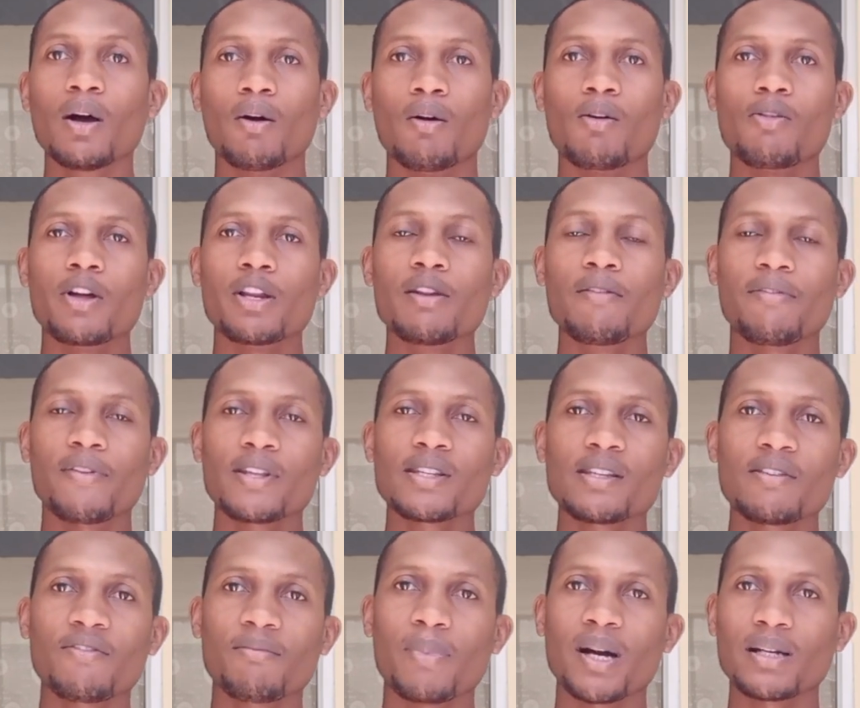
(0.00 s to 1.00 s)
On the
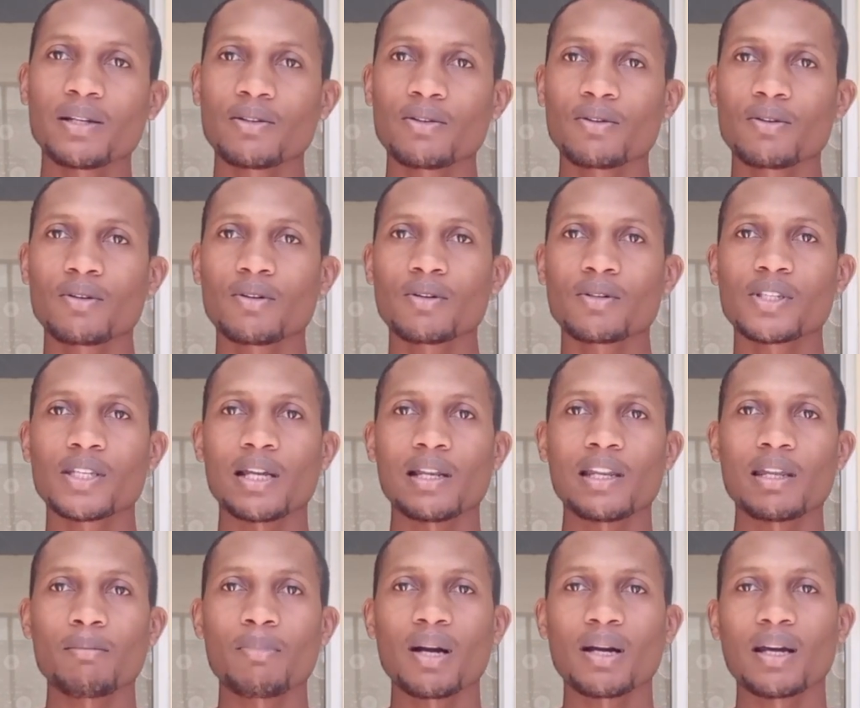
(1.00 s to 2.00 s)
defensive battle,
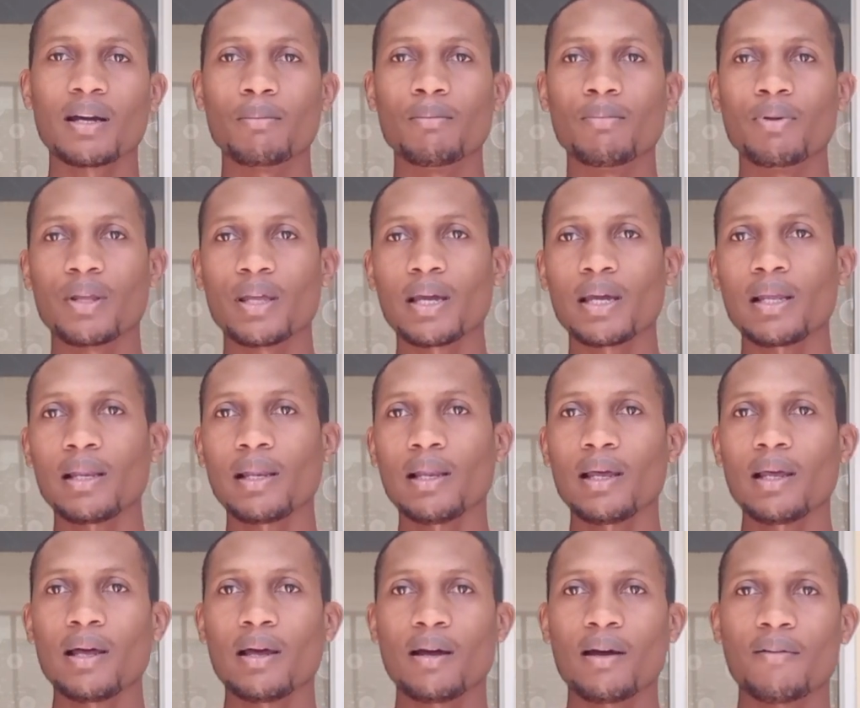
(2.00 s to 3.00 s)
Saliba, Gabriel,
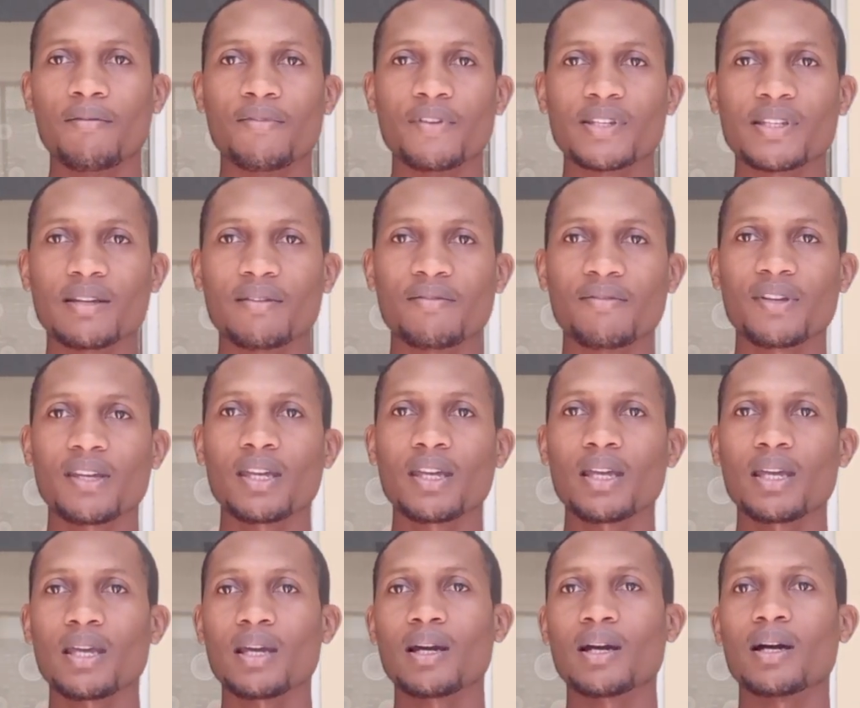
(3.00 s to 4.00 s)

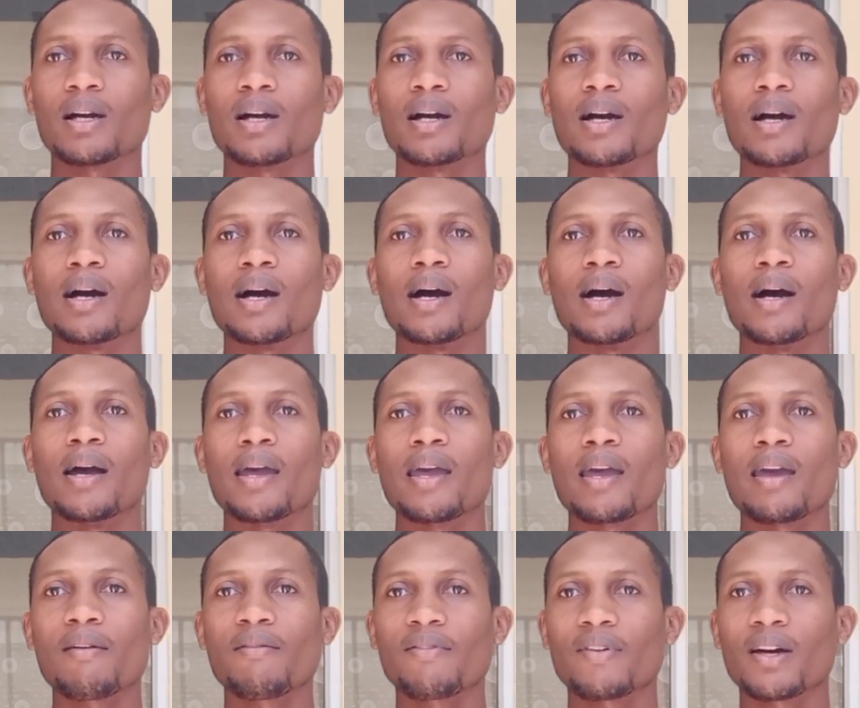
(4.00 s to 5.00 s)
vis-a-vis
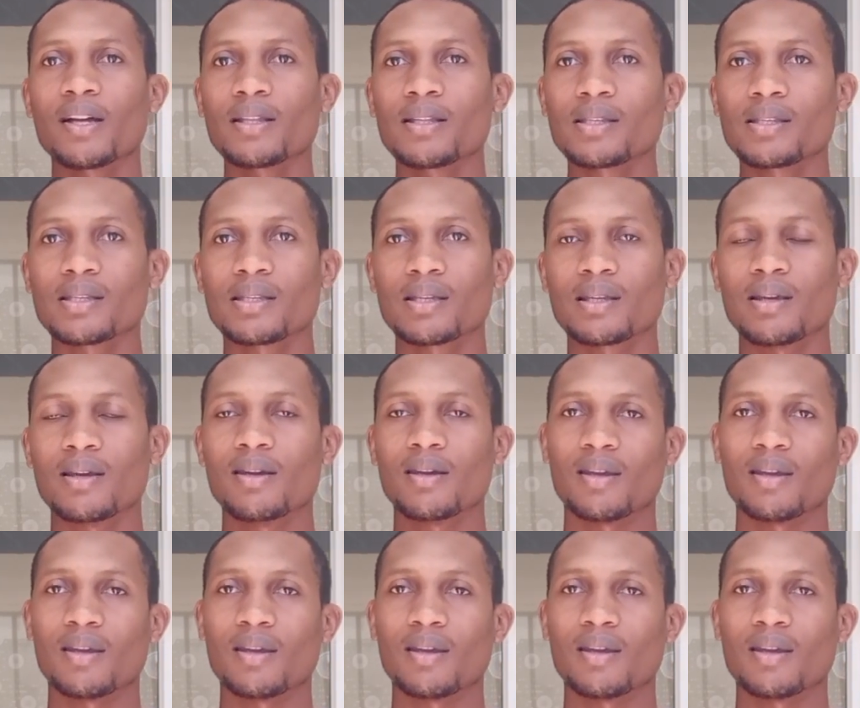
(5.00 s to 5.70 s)
Evans.